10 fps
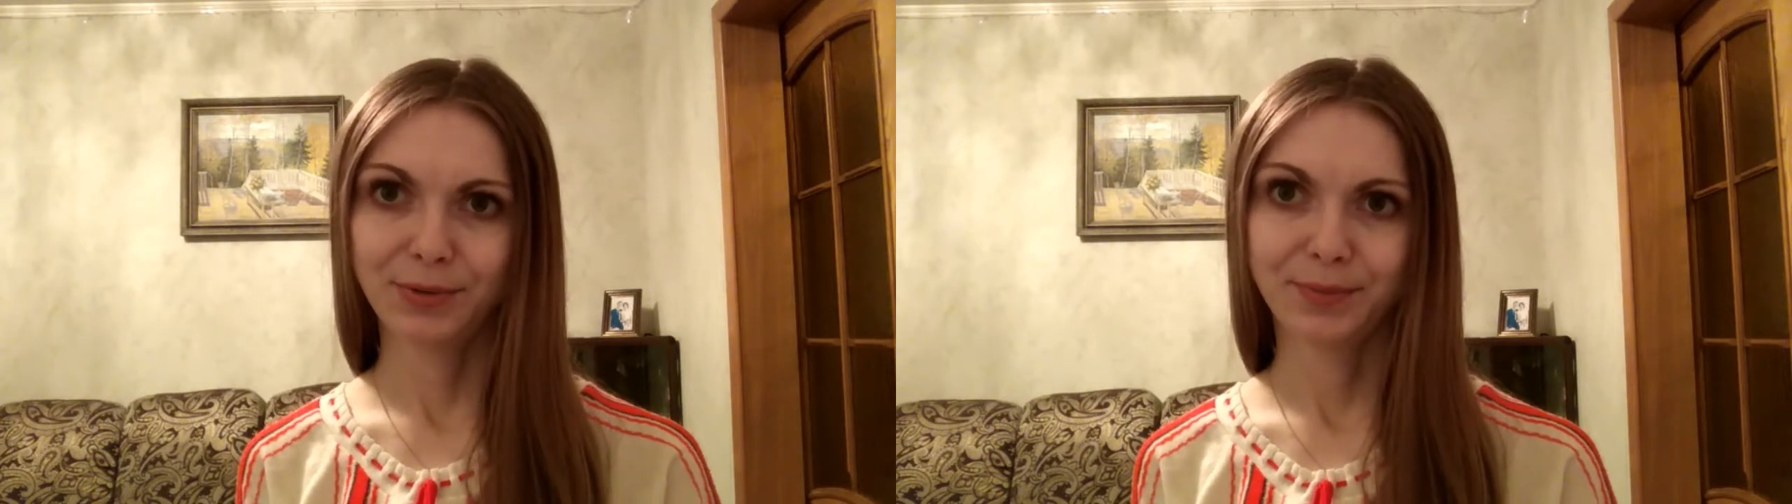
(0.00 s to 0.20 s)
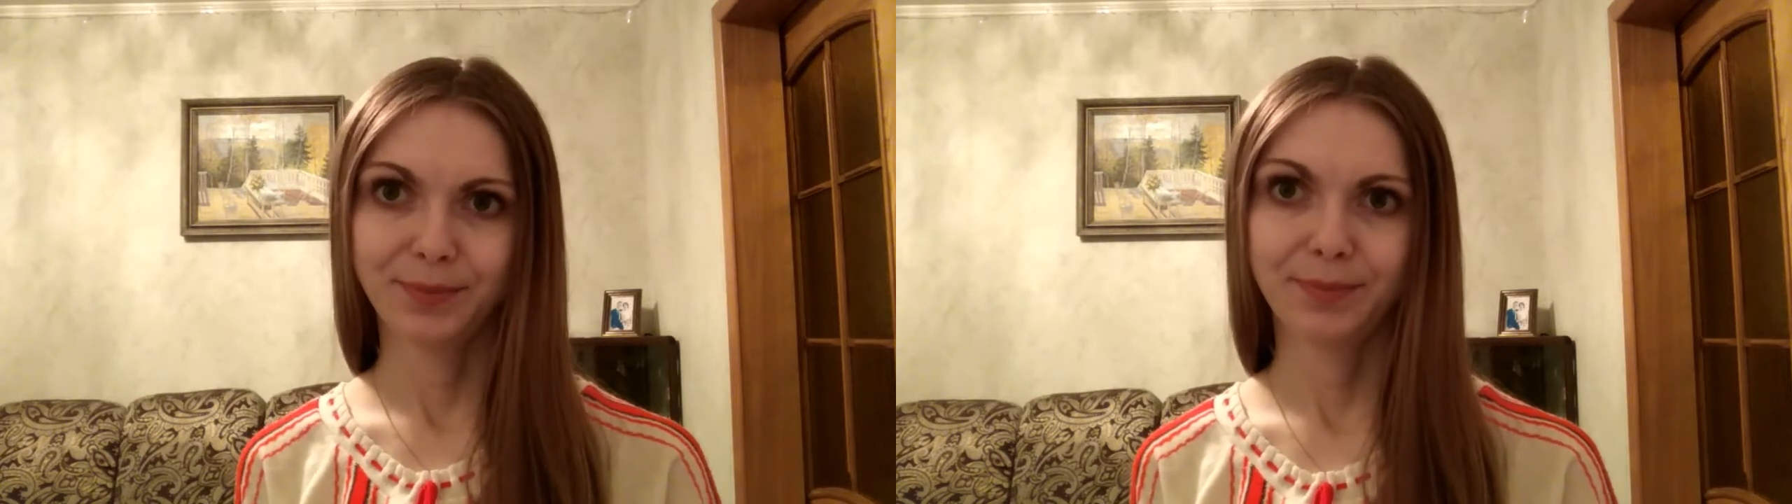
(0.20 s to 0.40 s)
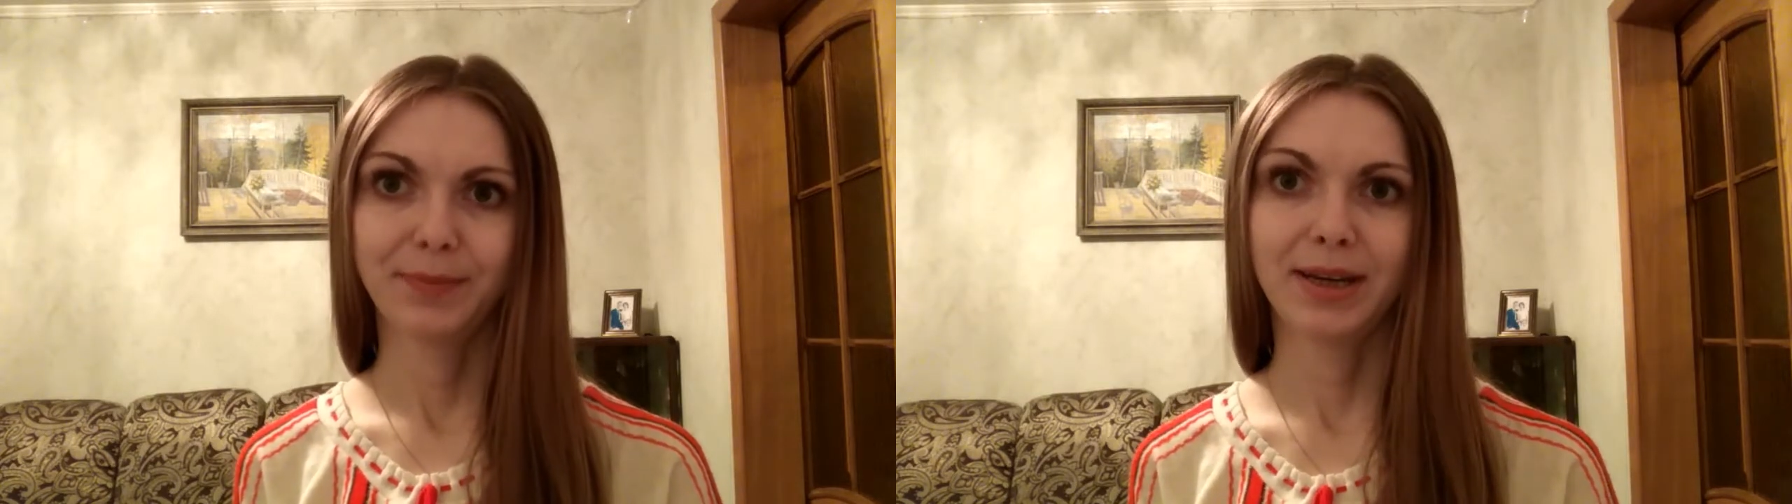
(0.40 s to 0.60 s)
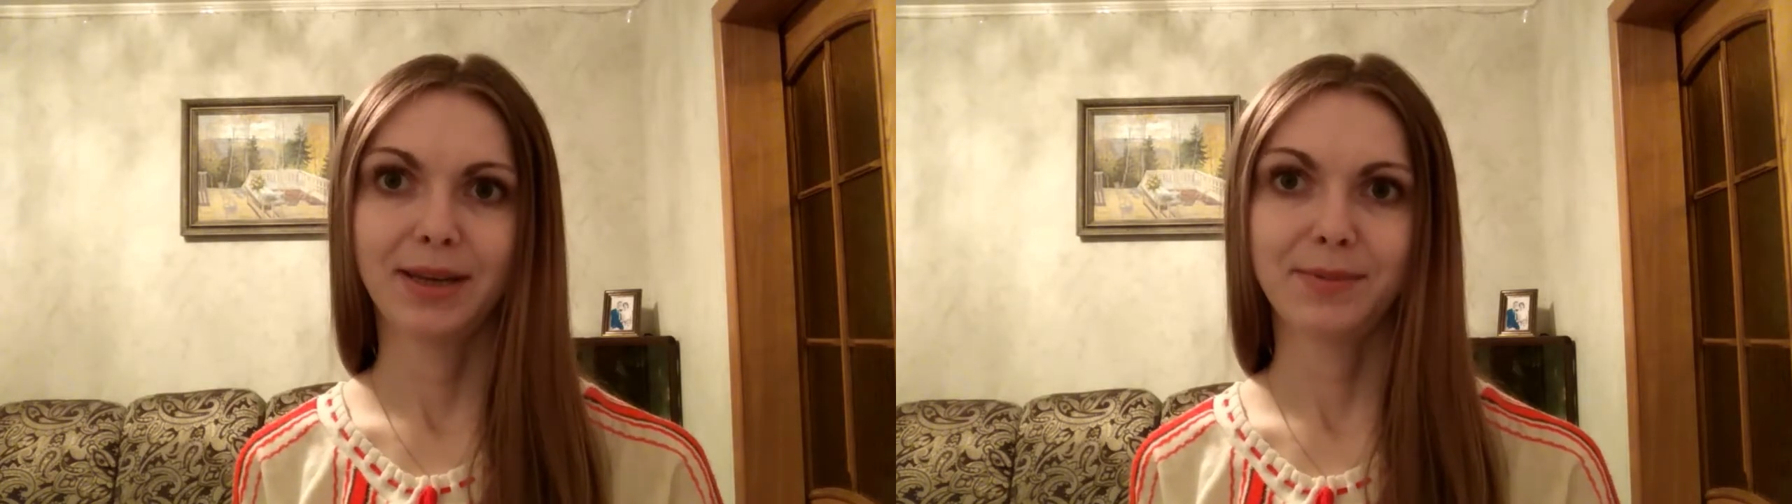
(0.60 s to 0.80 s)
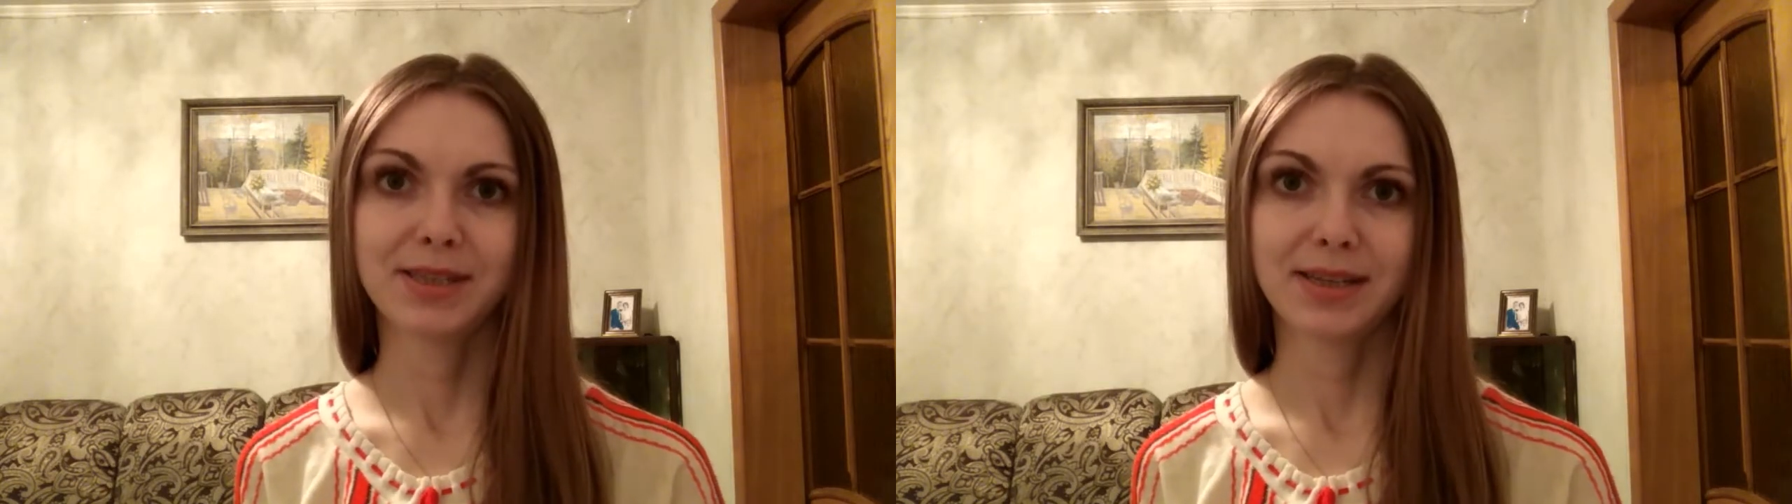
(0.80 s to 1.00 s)
Hello, my
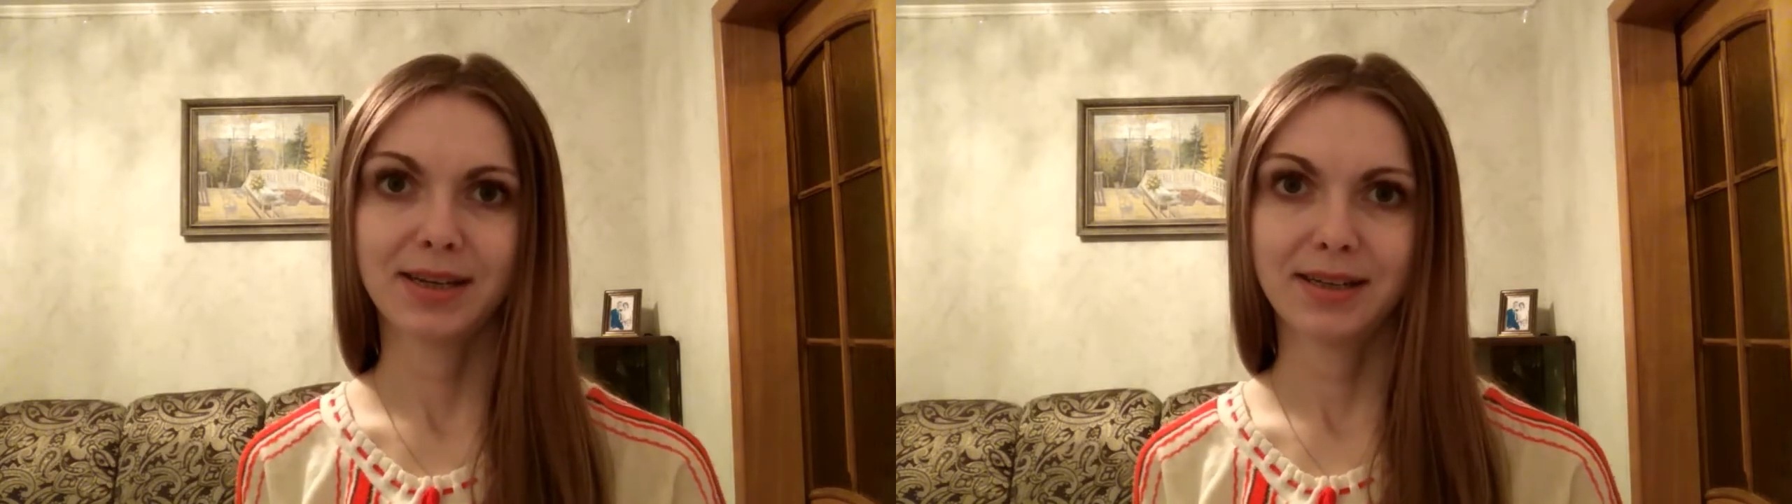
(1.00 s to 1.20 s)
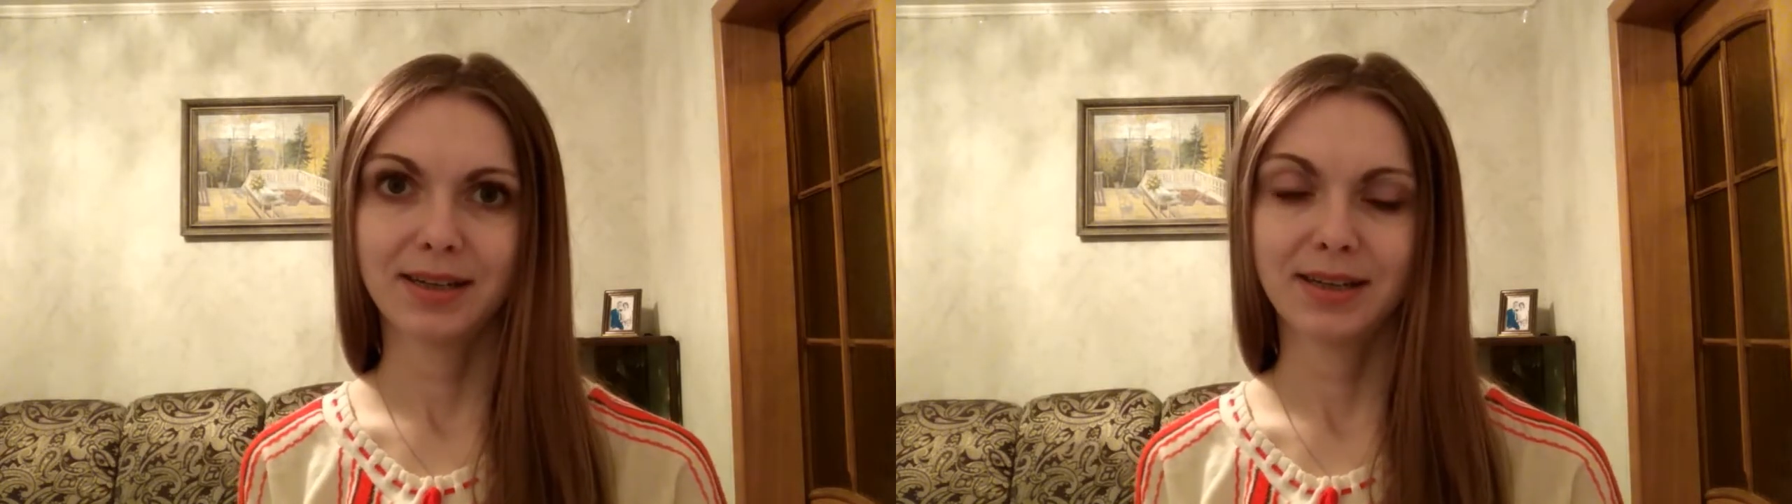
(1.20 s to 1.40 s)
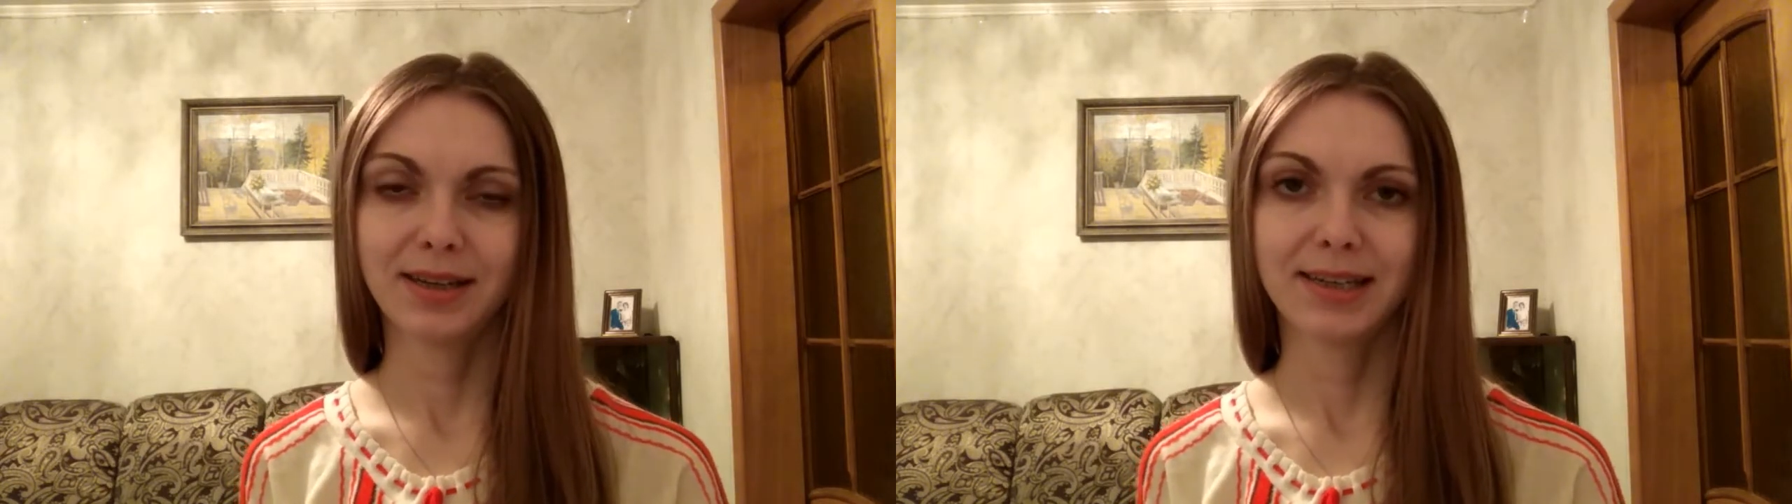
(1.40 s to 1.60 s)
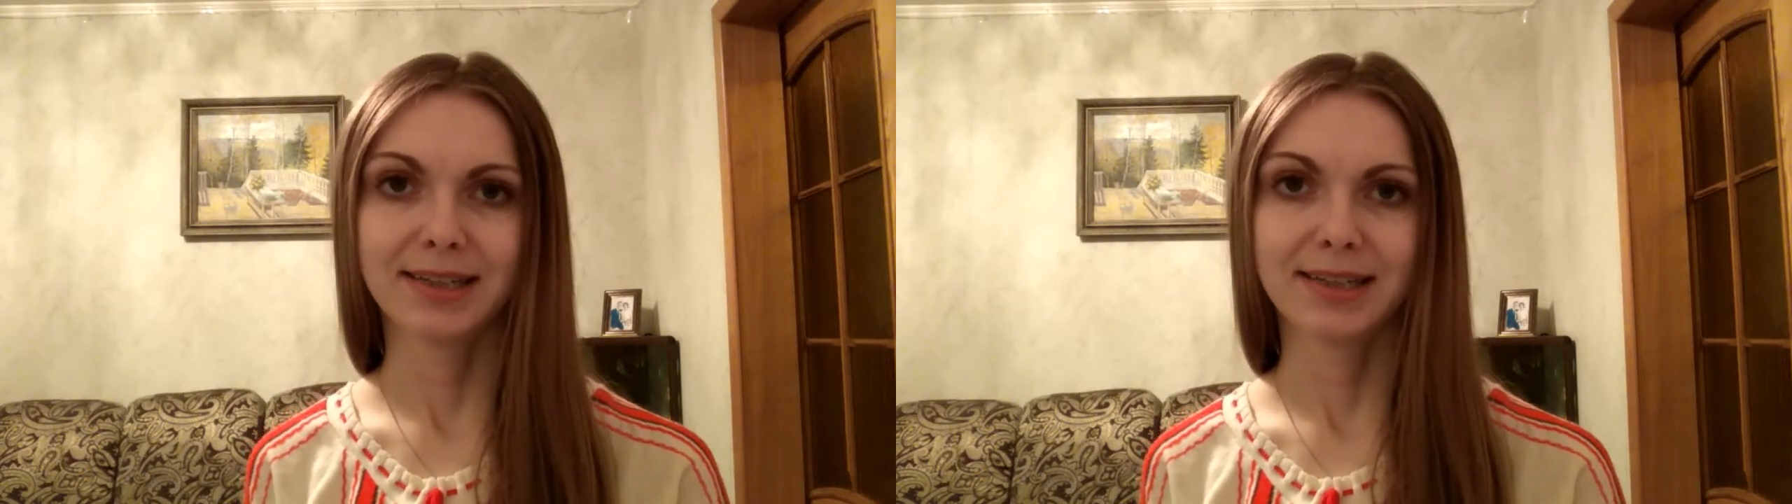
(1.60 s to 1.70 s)
name is Anna